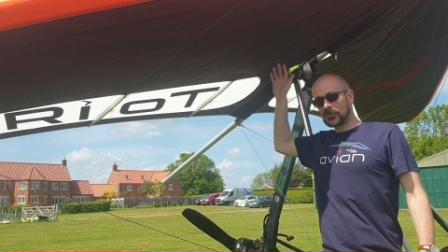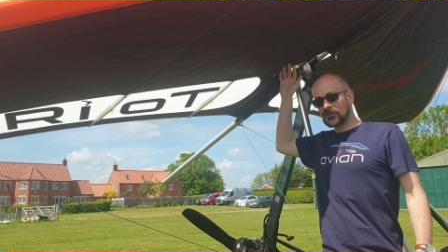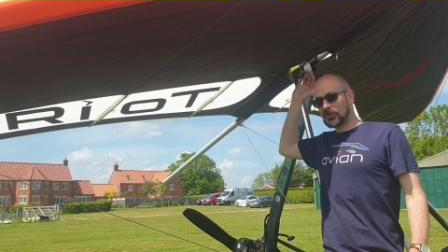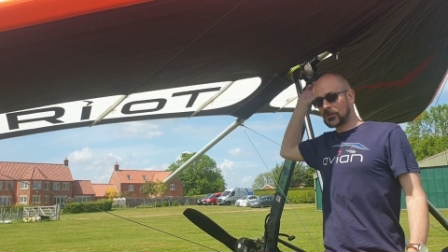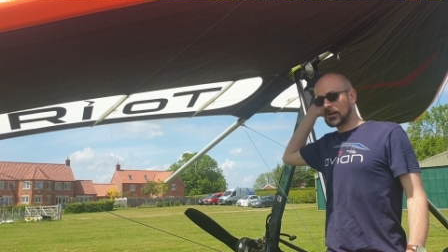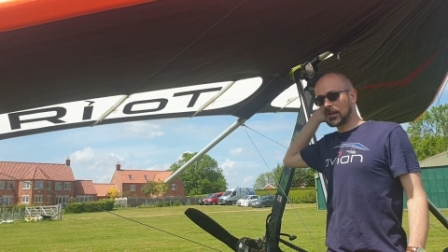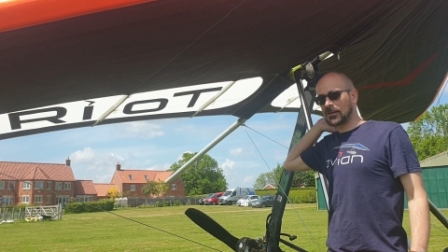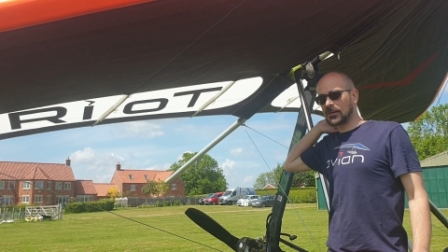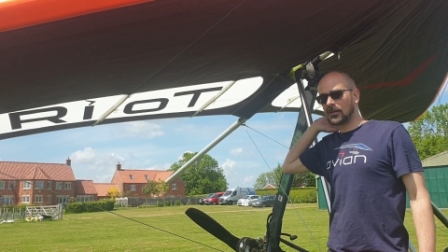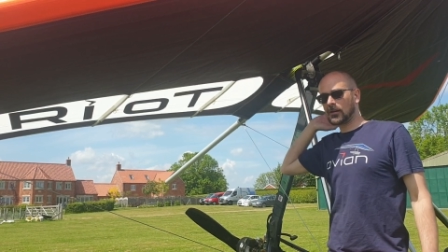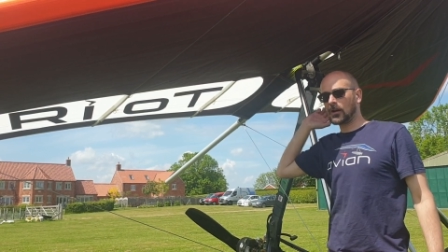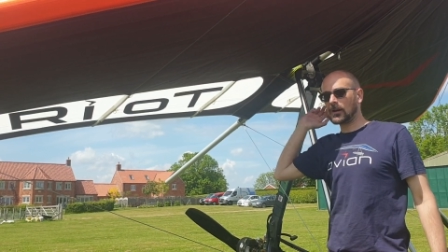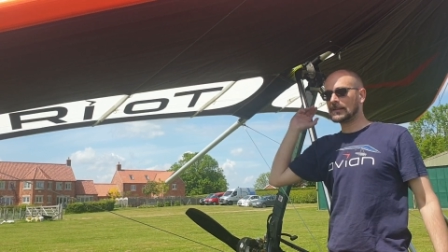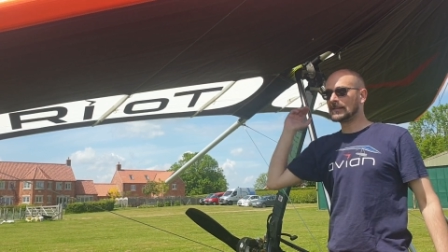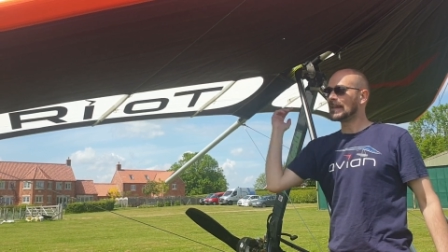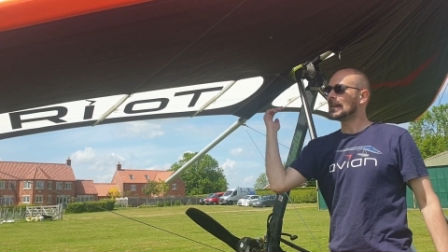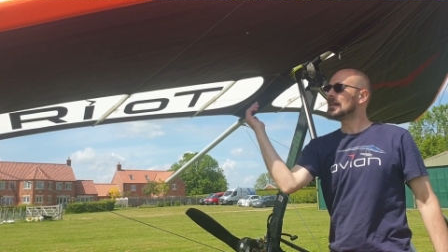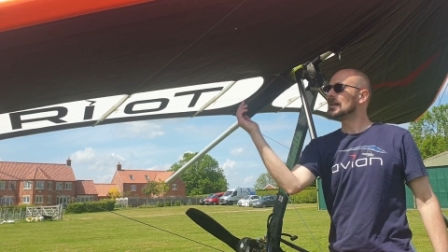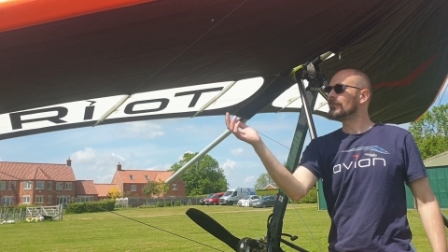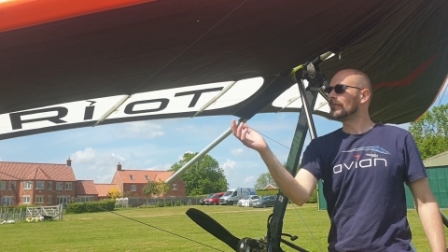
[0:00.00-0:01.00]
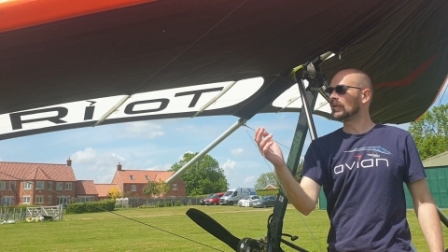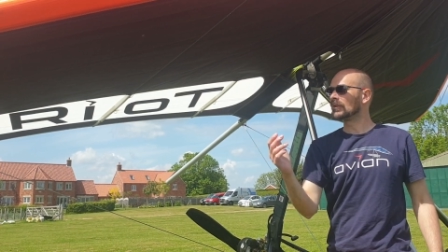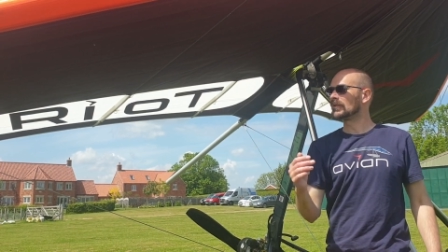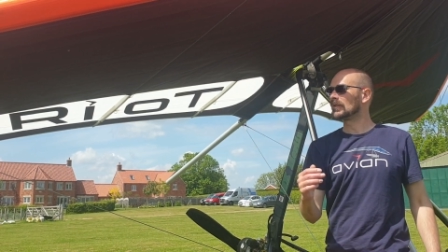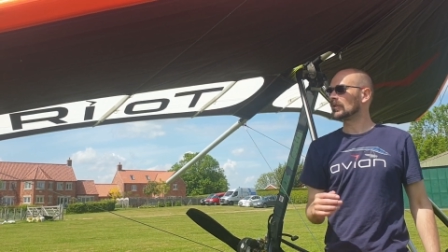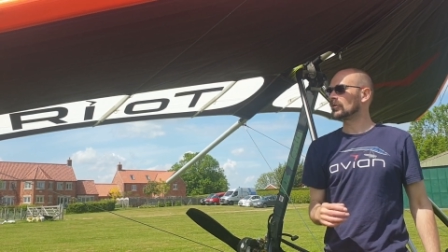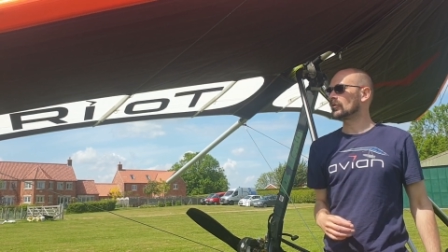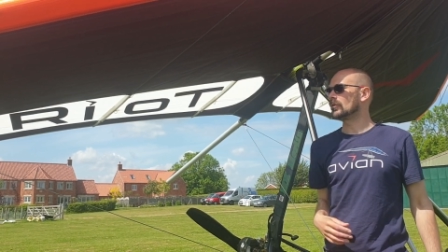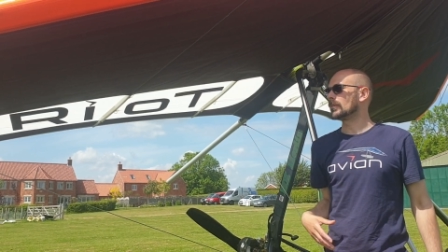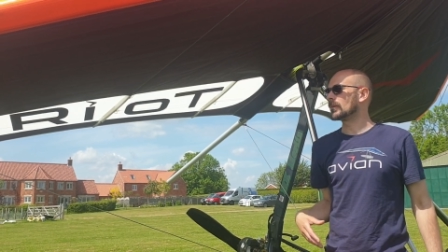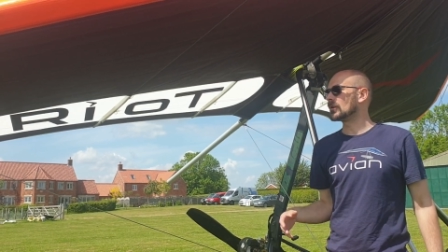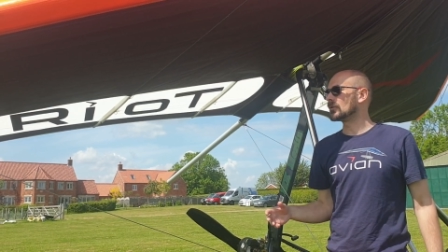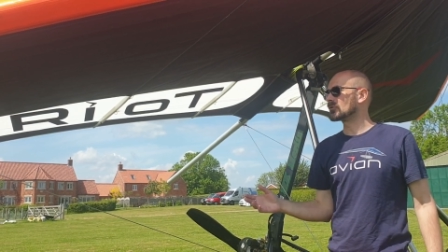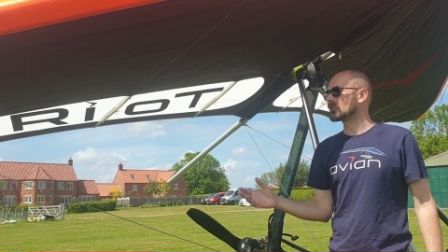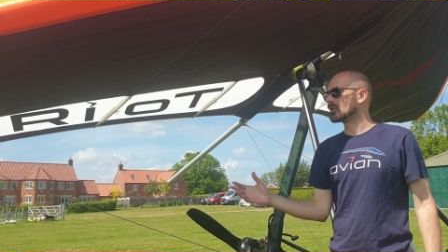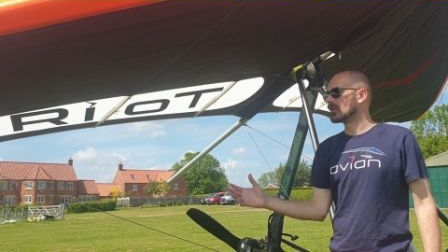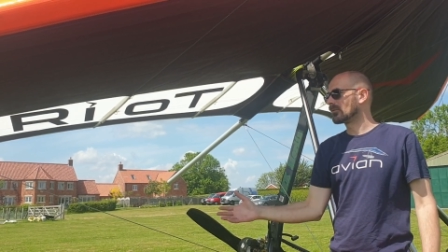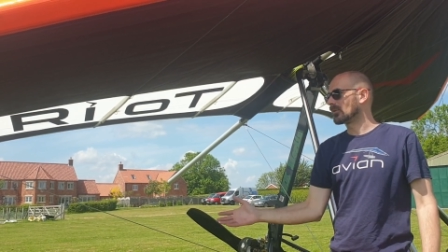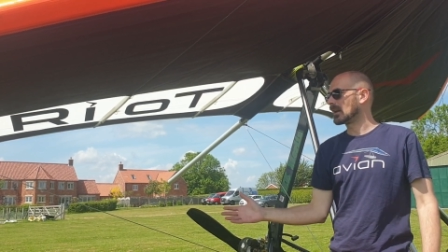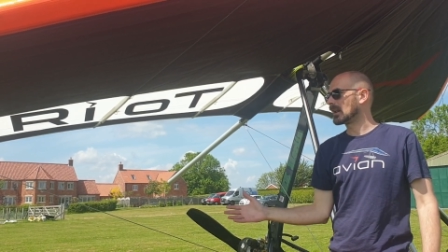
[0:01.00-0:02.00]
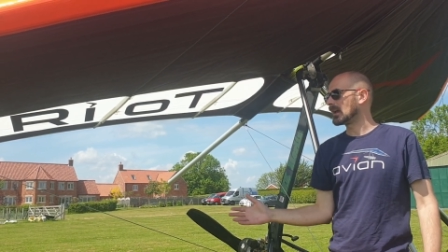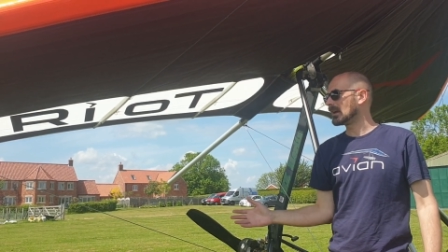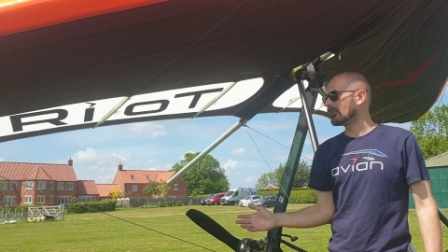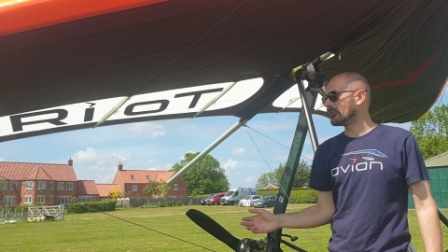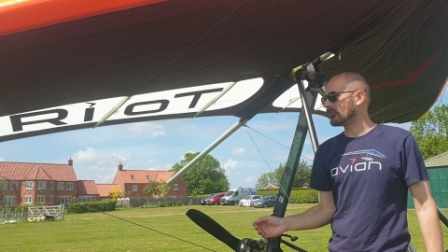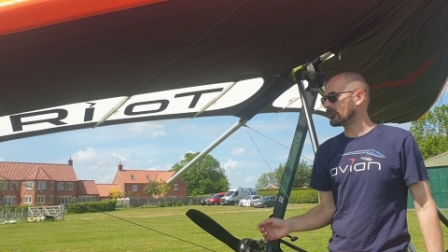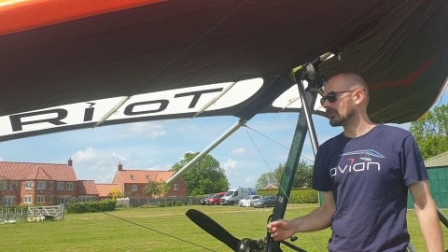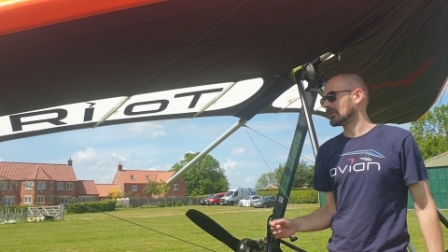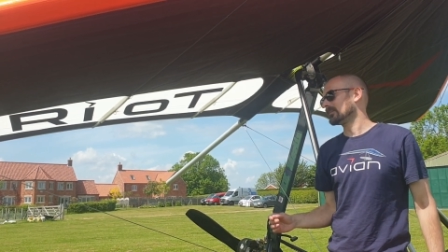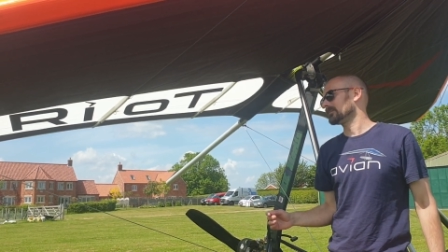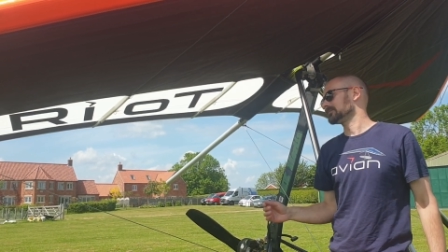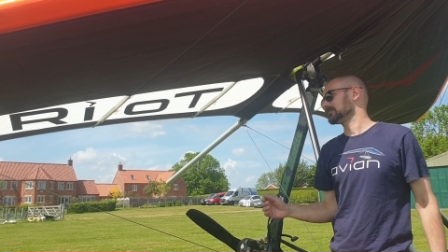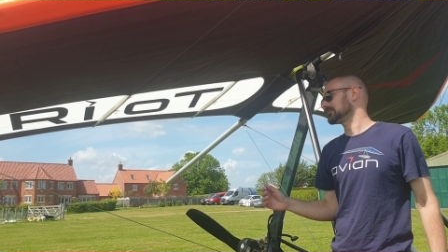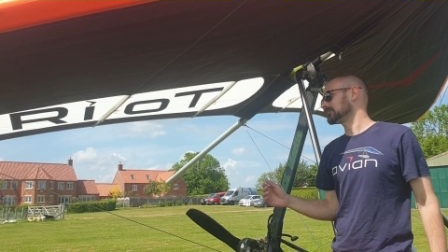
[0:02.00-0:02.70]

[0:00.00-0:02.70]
so again a nice even distribution of lift.